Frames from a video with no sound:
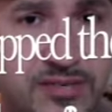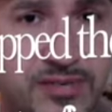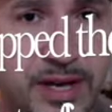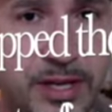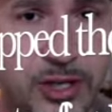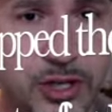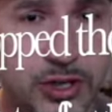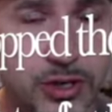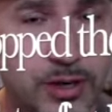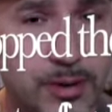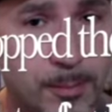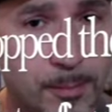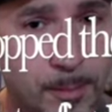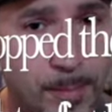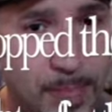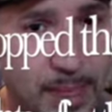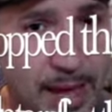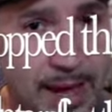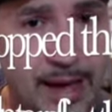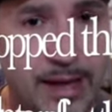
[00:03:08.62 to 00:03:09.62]
Venture,
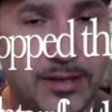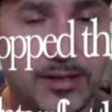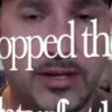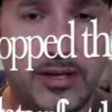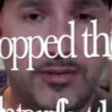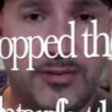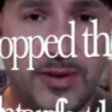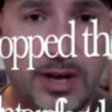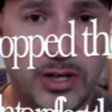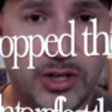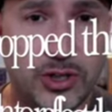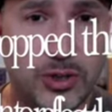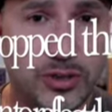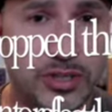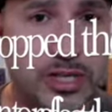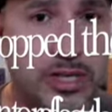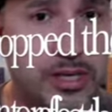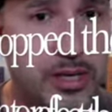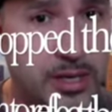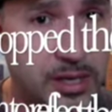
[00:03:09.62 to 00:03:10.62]
and
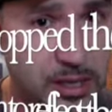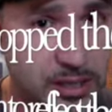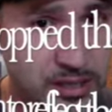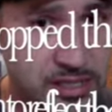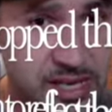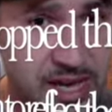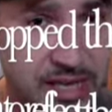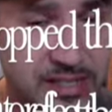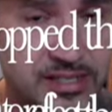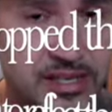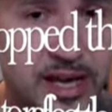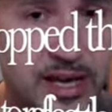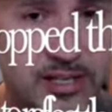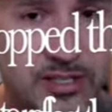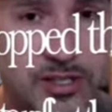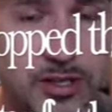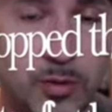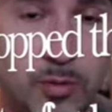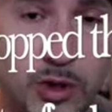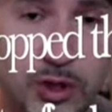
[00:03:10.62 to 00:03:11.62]
eventually
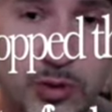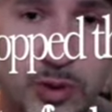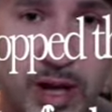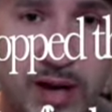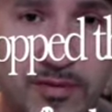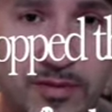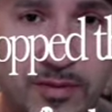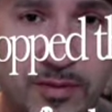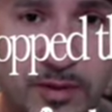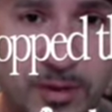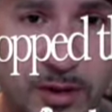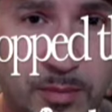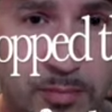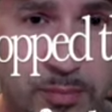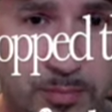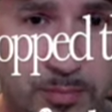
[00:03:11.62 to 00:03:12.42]
TSX, which will have the